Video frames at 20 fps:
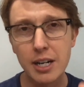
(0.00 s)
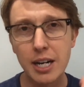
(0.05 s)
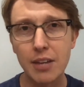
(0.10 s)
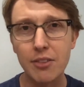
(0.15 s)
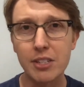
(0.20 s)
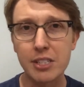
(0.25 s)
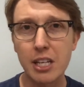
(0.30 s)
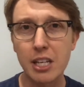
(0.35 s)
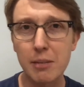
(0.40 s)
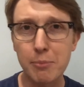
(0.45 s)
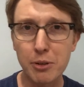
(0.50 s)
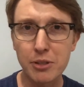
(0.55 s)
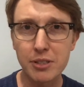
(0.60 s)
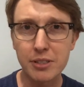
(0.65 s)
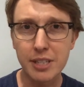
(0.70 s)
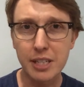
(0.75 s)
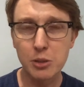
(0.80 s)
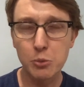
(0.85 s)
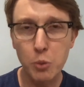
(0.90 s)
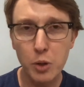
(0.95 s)
And this other person
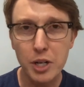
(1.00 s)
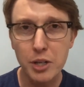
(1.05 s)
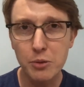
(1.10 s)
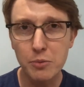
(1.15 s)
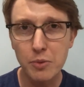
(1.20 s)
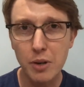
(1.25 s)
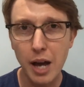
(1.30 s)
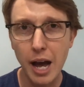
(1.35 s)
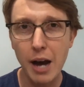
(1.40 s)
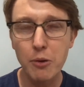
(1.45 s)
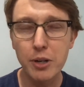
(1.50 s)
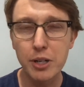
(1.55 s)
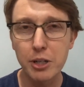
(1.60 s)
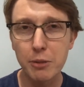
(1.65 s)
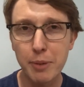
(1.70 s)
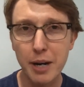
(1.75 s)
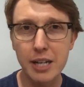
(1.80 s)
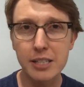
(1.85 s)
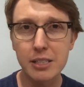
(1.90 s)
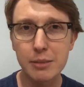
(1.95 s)
says, how can
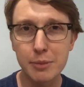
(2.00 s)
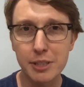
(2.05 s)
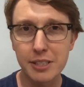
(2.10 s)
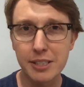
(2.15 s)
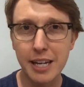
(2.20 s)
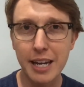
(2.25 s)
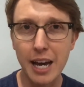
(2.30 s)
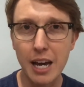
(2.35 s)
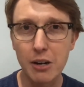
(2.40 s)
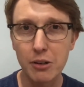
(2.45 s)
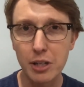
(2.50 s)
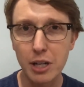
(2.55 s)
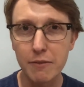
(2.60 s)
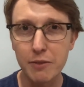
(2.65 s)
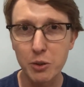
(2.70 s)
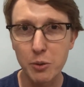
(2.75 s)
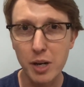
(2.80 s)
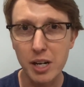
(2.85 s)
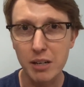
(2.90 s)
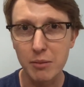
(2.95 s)
you possibly say I don't
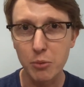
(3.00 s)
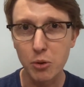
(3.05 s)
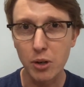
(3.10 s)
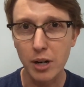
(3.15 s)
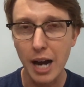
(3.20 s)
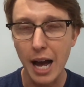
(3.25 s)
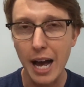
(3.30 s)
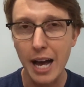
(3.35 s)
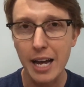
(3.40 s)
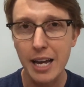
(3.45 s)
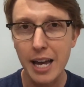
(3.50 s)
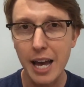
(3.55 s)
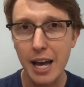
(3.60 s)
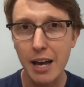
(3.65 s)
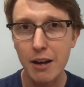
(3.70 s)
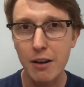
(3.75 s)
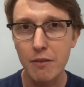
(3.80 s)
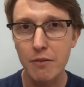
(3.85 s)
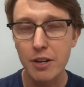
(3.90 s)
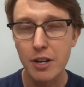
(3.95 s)
love you anymore? I
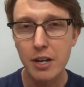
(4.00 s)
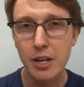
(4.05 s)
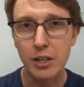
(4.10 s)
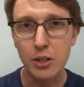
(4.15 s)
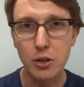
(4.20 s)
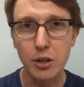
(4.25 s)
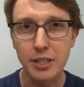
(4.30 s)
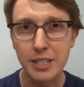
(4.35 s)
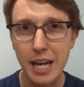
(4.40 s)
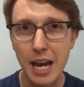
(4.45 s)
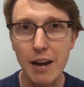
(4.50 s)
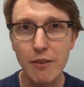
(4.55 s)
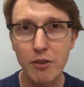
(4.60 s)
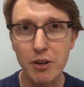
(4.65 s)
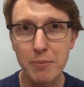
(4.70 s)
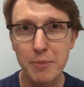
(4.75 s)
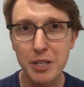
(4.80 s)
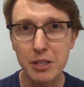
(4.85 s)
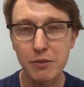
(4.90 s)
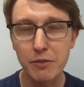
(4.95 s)
have cooked
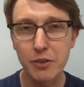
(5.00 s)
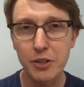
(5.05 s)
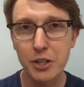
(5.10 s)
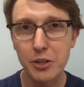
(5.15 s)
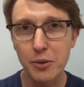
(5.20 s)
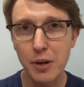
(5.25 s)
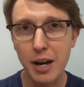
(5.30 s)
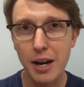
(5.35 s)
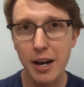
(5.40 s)
every meal for you.